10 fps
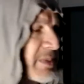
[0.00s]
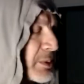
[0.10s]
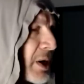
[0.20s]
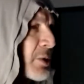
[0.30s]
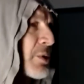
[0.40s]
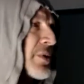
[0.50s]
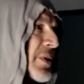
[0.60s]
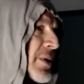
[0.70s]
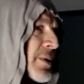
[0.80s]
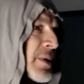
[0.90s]
Meanwhile, I go in
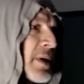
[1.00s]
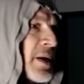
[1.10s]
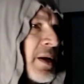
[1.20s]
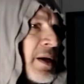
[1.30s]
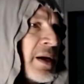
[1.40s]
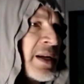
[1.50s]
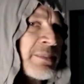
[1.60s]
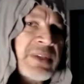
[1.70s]
there and I'm